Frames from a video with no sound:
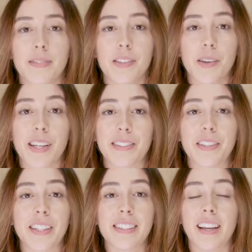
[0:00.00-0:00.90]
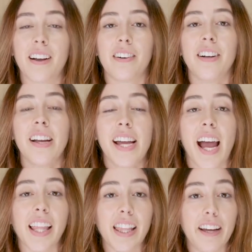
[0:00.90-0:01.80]
So as you can tell,
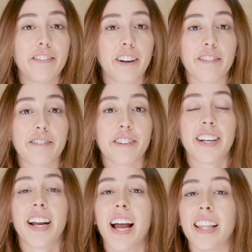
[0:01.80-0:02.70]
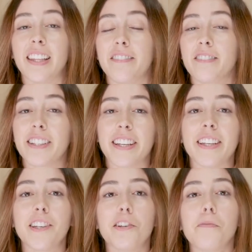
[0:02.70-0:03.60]
I love comfort, I love looking
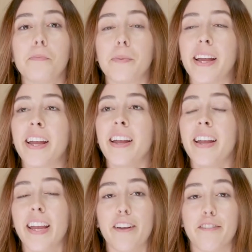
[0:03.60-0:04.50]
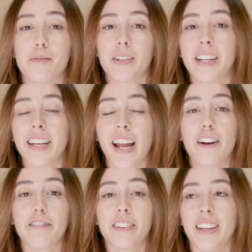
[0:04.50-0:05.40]
cute, but if I'm wearing an
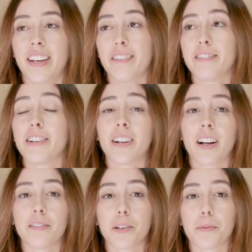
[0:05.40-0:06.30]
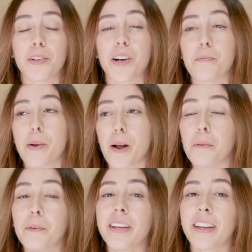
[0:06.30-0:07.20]
outfit and I feel uncomfortable, I'm
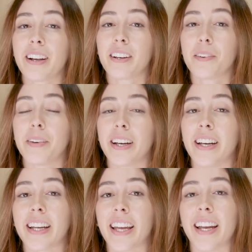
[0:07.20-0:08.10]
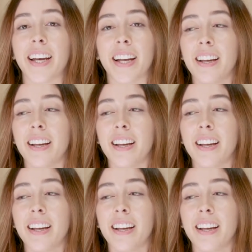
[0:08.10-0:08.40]
probably not gonna wear it again.